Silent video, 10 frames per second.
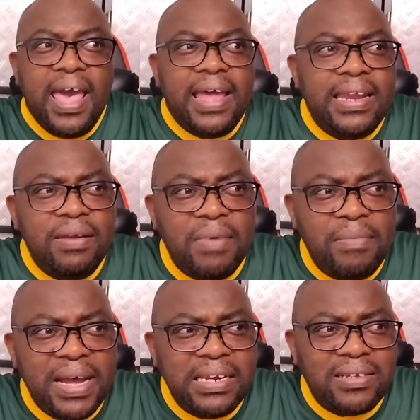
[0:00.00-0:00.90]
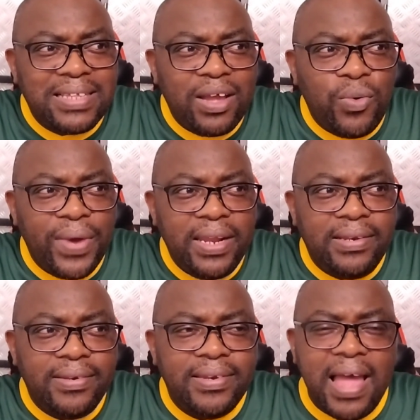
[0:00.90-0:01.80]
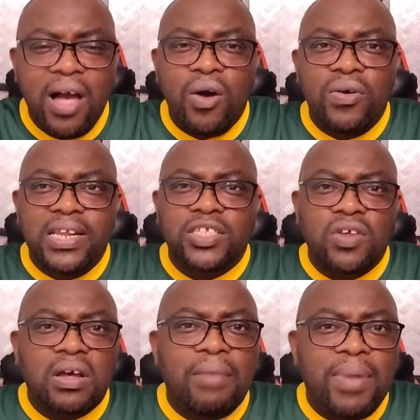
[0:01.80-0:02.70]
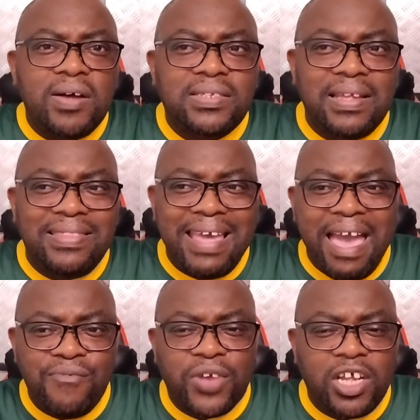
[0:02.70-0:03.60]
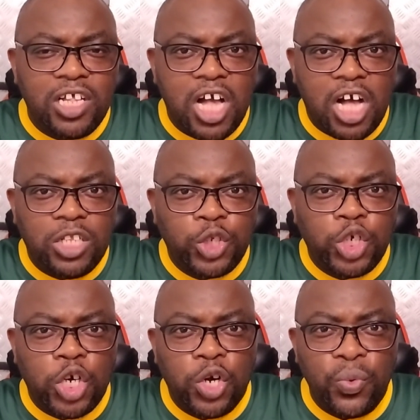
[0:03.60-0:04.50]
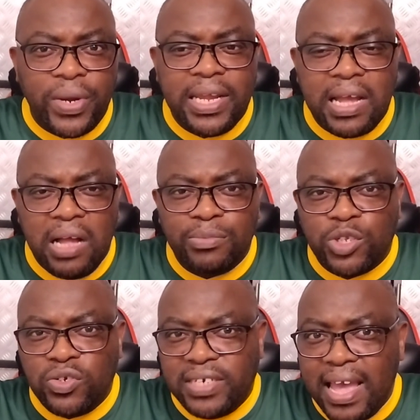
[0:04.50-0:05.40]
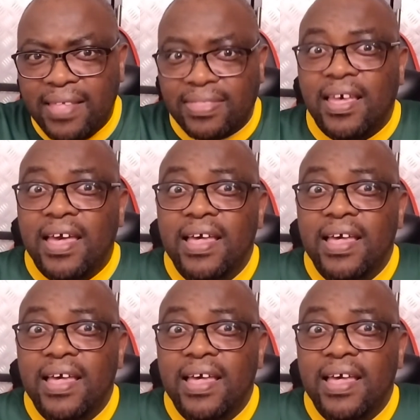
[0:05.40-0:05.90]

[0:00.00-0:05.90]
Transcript: And then in my mind, I was like, wait, now let's talk about the African culture when it comes to death.